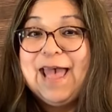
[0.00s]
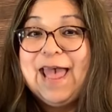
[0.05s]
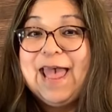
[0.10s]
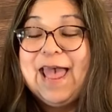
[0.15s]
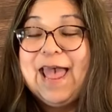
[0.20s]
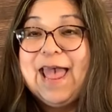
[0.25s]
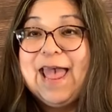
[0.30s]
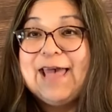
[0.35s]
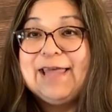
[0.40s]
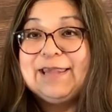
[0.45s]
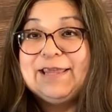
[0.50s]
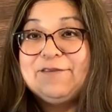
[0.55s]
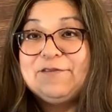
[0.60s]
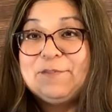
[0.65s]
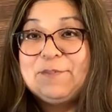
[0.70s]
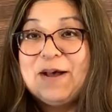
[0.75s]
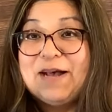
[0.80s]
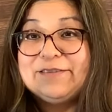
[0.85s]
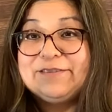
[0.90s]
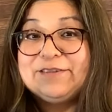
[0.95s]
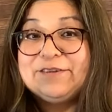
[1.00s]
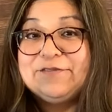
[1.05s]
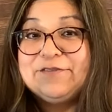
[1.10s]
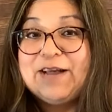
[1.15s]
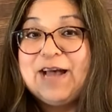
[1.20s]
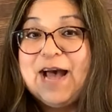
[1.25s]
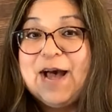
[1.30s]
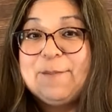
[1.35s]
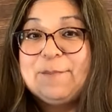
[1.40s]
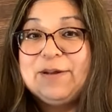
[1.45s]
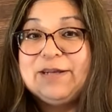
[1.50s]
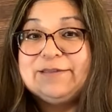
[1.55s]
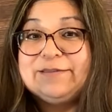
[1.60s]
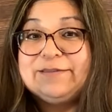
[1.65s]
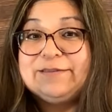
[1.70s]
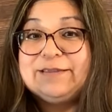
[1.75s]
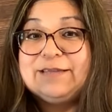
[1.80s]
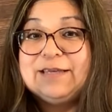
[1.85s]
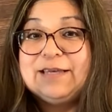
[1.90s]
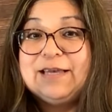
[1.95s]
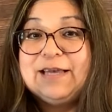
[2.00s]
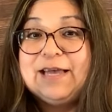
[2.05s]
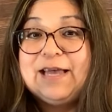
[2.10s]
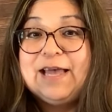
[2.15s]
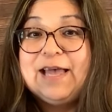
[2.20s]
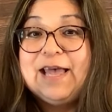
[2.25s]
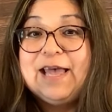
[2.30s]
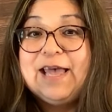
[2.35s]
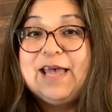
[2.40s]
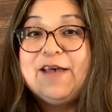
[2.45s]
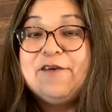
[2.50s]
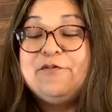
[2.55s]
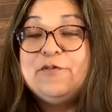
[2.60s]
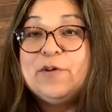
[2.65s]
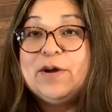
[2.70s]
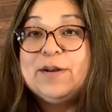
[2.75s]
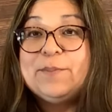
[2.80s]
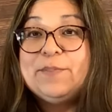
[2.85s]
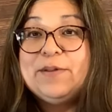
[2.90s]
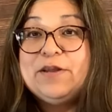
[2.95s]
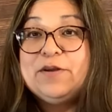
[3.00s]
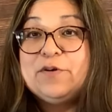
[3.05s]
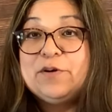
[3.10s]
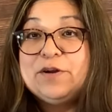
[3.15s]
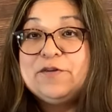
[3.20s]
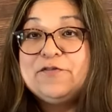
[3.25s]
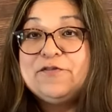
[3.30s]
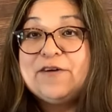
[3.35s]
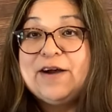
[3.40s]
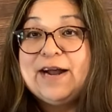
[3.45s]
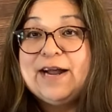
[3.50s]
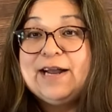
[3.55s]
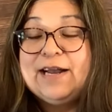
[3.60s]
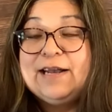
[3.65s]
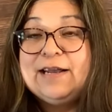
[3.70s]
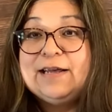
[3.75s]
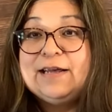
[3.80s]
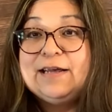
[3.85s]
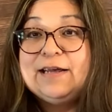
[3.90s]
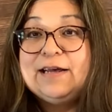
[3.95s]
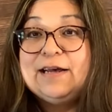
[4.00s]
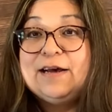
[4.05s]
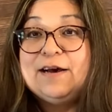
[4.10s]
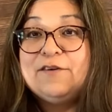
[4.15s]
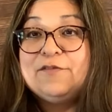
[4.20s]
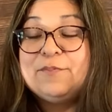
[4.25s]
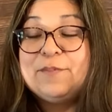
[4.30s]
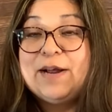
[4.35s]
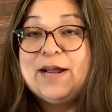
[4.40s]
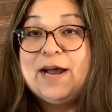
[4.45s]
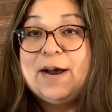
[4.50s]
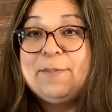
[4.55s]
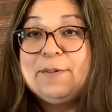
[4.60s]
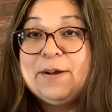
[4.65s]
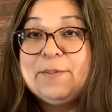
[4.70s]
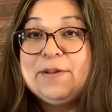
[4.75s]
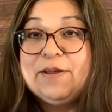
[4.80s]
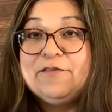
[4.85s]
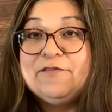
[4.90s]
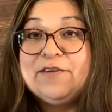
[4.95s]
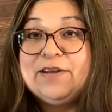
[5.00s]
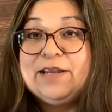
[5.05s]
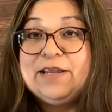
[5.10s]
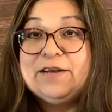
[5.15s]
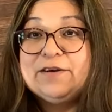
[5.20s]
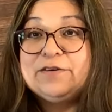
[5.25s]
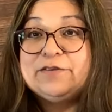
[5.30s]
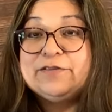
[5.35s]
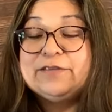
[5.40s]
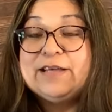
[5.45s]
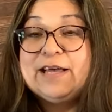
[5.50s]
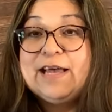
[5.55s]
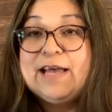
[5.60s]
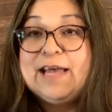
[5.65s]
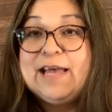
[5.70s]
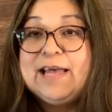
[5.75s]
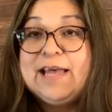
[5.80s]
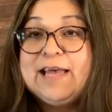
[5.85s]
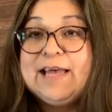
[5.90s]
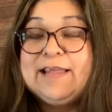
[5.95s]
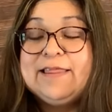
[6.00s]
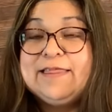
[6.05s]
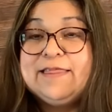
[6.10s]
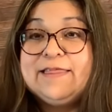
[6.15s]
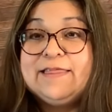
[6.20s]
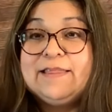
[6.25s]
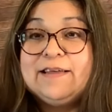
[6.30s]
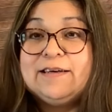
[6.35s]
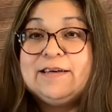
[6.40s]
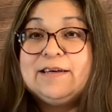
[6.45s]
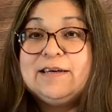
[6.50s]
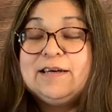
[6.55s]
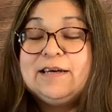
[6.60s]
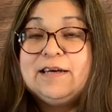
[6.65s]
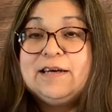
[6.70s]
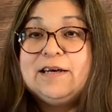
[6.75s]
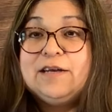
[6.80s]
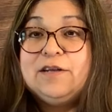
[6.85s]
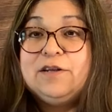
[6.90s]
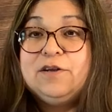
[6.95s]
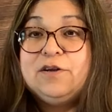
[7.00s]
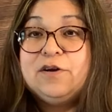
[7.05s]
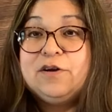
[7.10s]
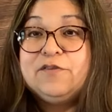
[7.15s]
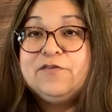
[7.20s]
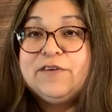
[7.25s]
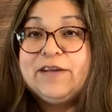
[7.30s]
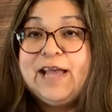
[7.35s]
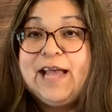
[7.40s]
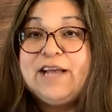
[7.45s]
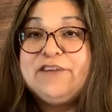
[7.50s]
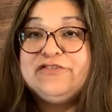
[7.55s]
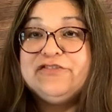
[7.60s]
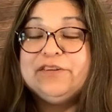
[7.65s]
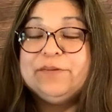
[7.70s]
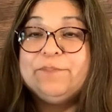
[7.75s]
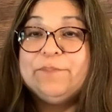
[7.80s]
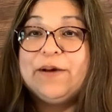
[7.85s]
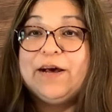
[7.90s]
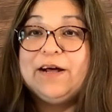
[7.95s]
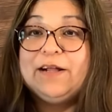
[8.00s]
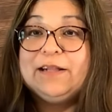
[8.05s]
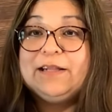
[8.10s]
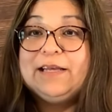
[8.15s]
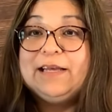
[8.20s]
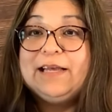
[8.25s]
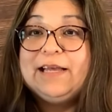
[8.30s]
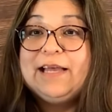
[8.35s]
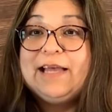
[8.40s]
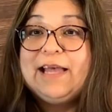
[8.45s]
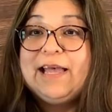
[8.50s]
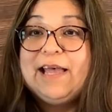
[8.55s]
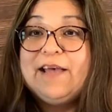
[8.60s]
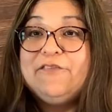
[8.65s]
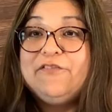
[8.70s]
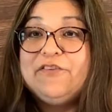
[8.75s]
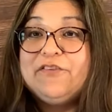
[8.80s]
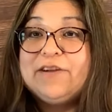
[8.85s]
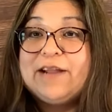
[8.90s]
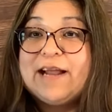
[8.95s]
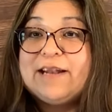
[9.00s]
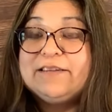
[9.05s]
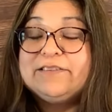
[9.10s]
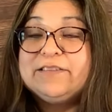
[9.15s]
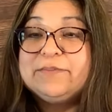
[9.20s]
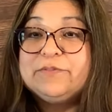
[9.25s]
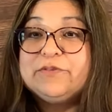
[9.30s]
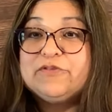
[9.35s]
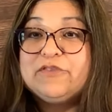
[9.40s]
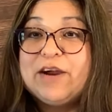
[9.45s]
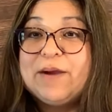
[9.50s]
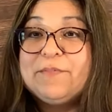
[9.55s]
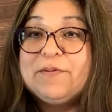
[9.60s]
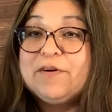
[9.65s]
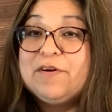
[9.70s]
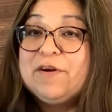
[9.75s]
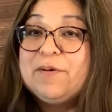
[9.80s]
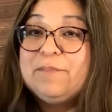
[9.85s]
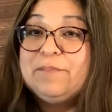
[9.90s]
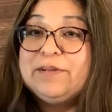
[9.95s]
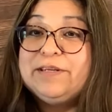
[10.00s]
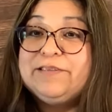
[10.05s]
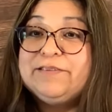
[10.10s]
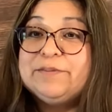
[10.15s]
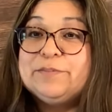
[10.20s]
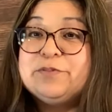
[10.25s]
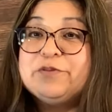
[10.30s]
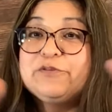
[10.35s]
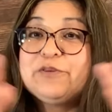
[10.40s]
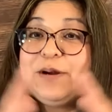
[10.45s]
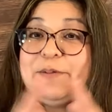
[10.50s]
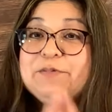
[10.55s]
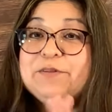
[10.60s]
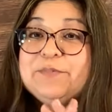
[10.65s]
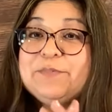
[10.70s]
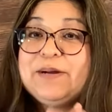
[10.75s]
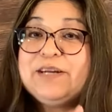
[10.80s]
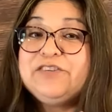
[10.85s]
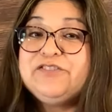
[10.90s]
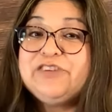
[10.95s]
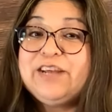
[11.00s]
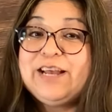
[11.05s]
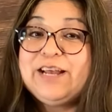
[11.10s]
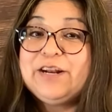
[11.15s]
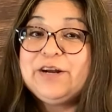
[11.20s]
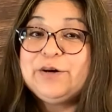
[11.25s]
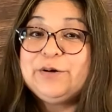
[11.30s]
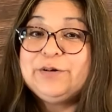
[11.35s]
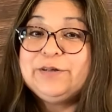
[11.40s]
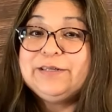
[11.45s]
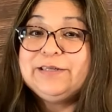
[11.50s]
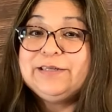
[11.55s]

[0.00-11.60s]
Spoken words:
and leave a positive comment. If you want to be notified of my upcoming videos, hit the notification bell. If you're not a subscriber, please subscribe to my channel.